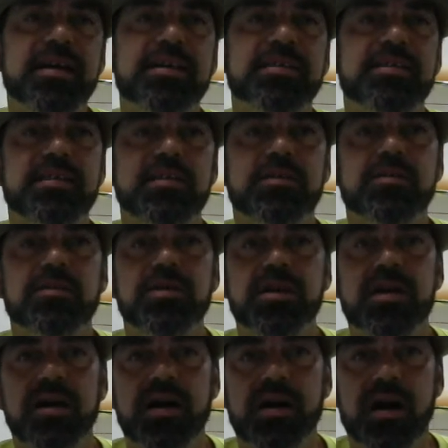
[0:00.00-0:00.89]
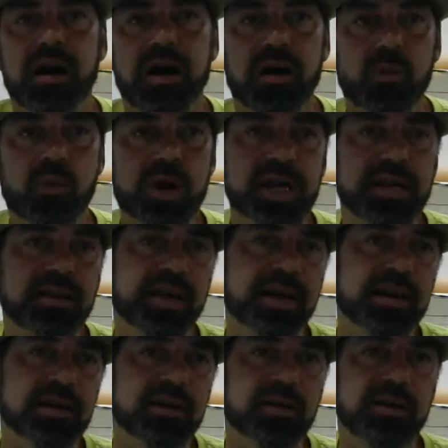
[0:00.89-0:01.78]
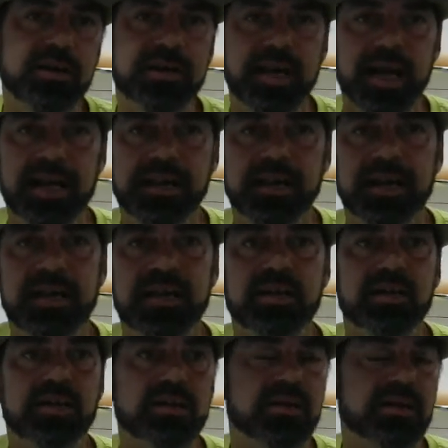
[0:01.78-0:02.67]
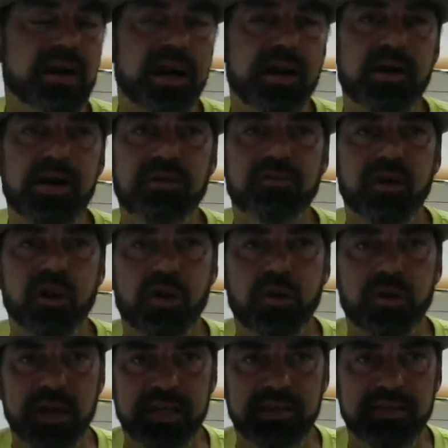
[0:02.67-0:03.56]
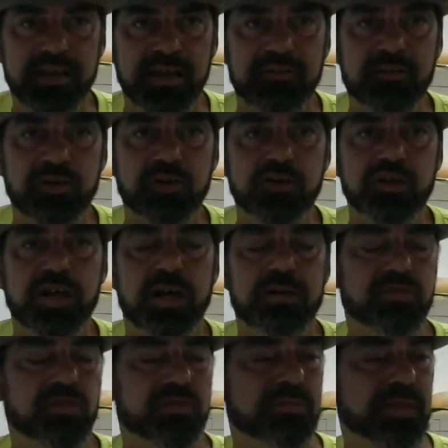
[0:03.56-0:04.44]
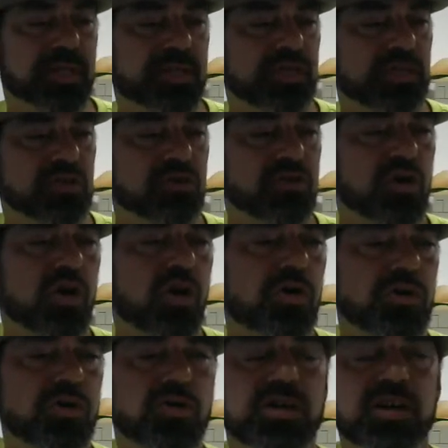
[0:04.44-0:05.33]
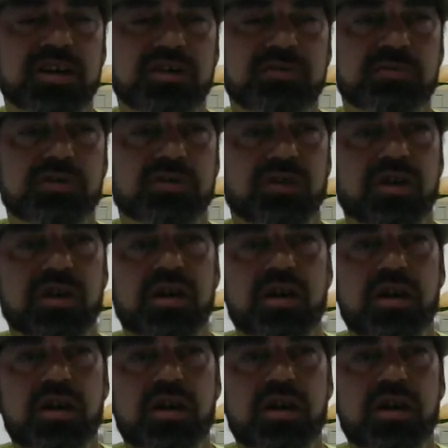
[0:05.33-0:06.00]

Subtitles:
till a week later, a day later, however long it is after the job's completed, you call your customers,